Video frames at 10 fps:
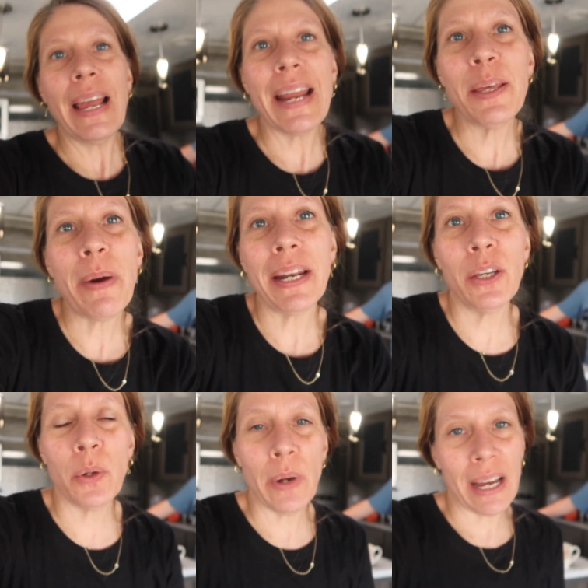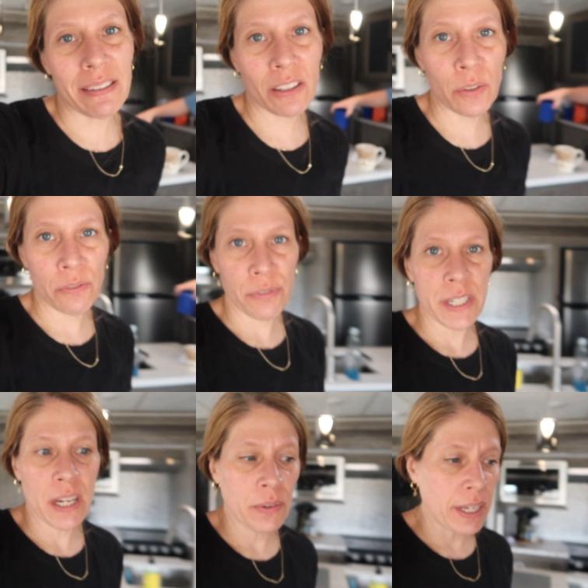anybody who has gluten-free
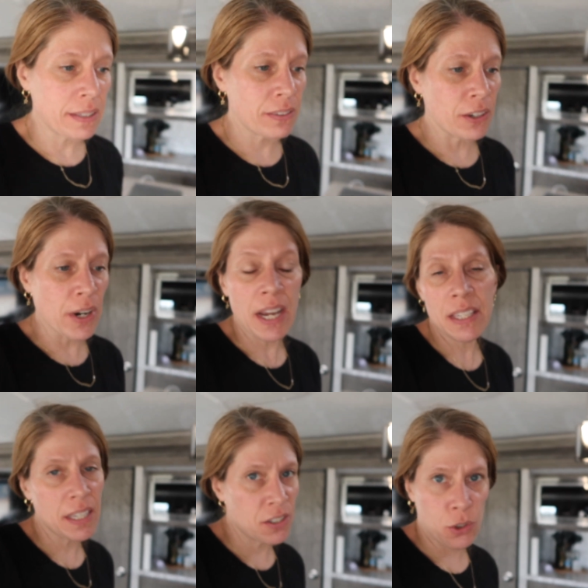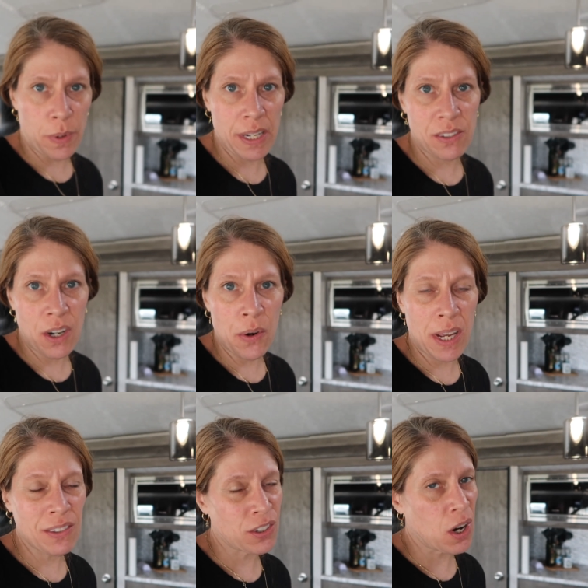donuts, they're not yeast-raised
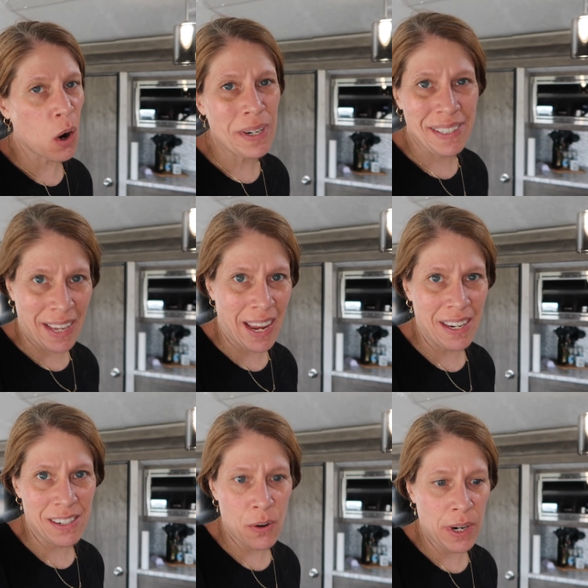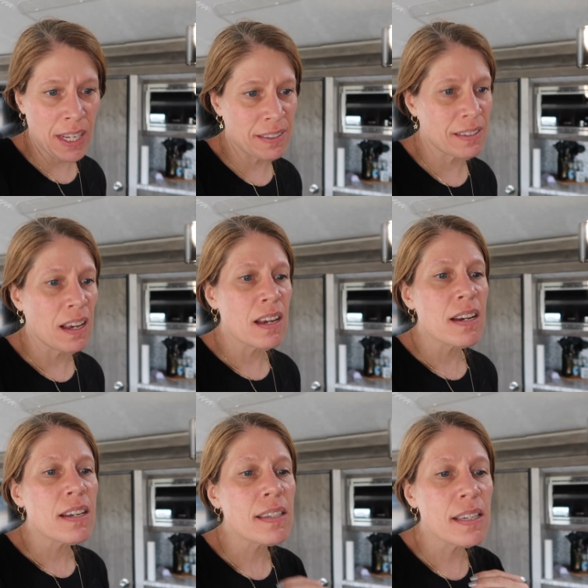donuts. They're always cake donuts.
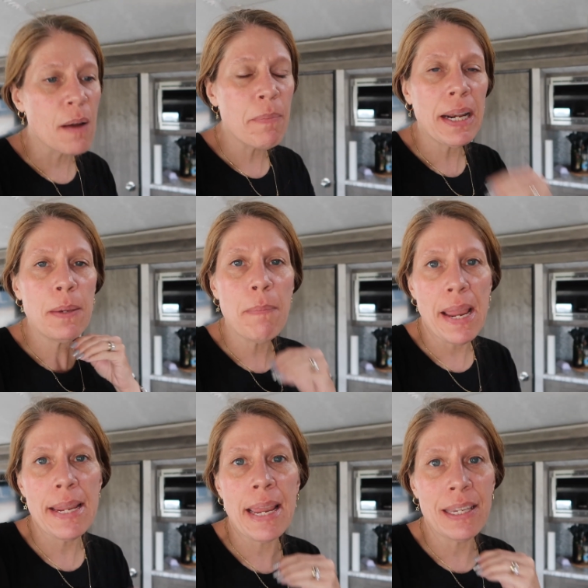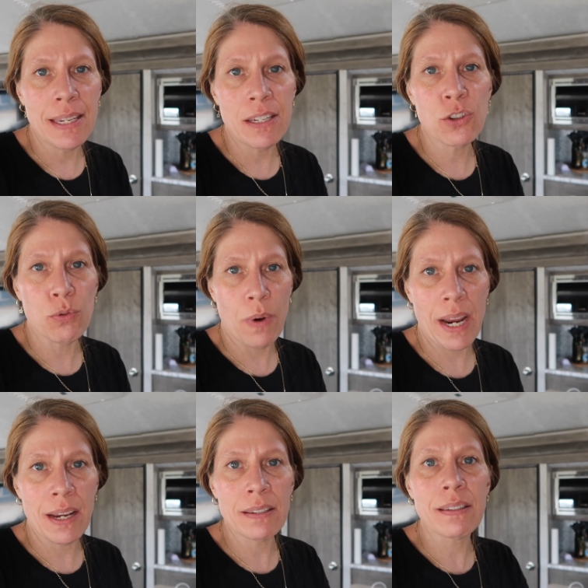Somebody make a
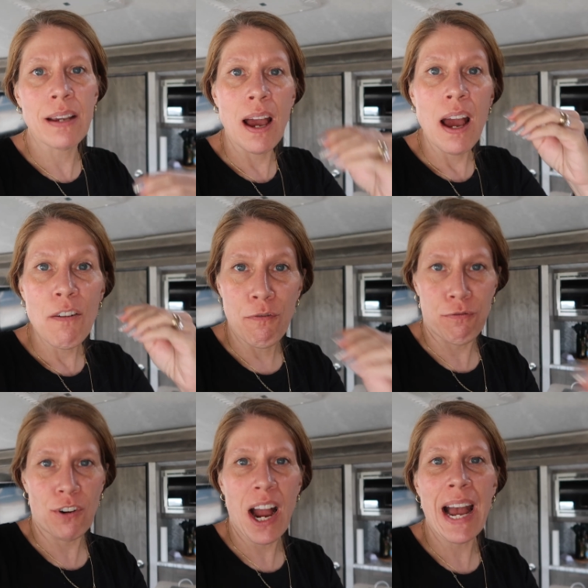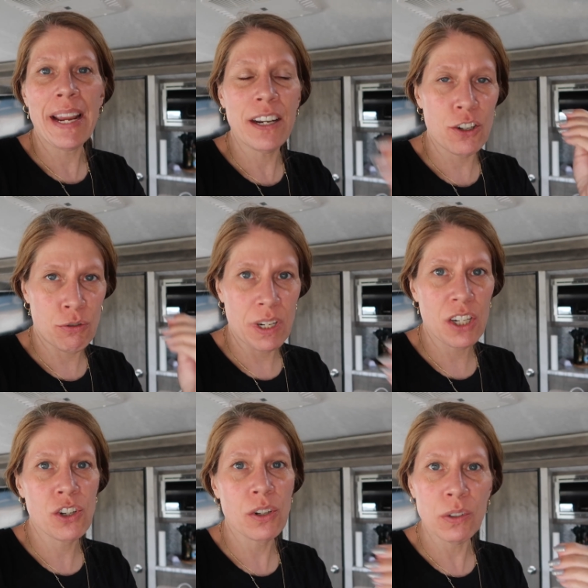yeast-raised fried
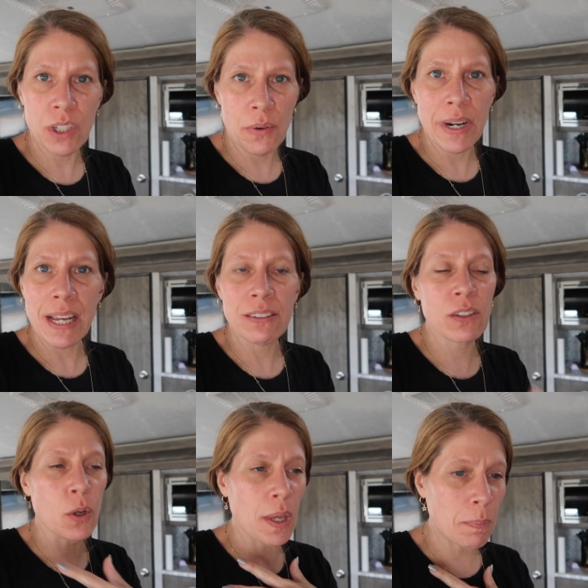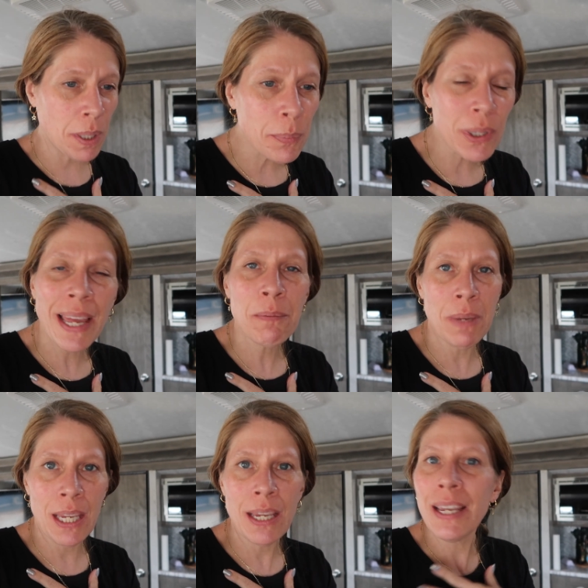traditional donut so that people like
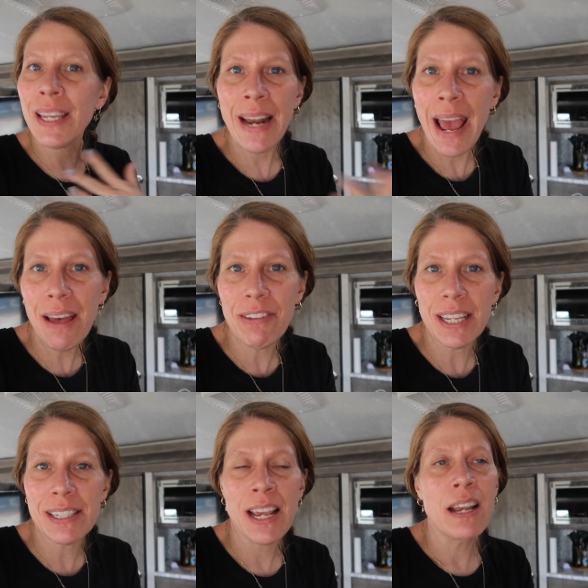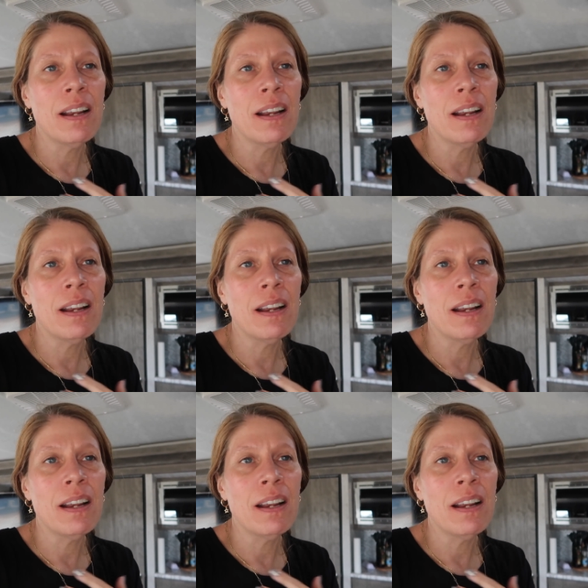me can have it.